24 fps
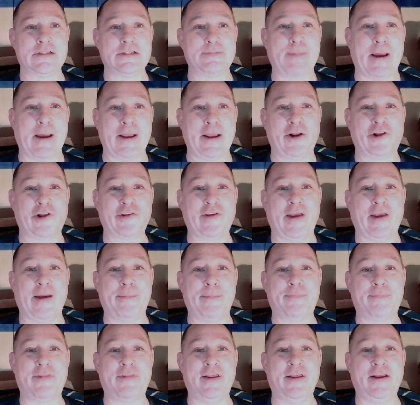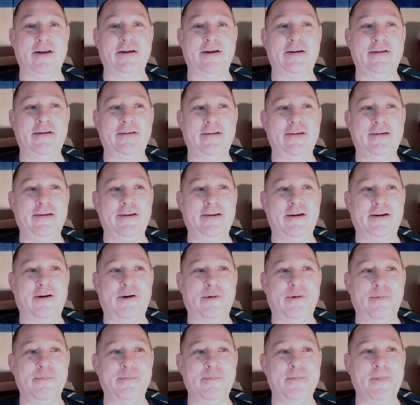a Spinal Tap thing, you
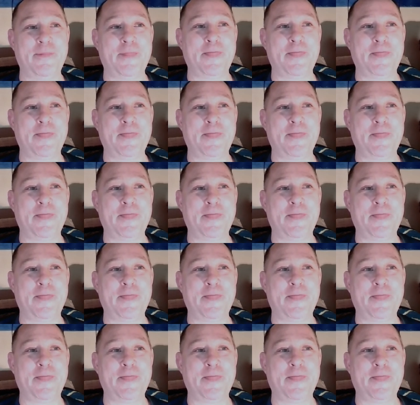know.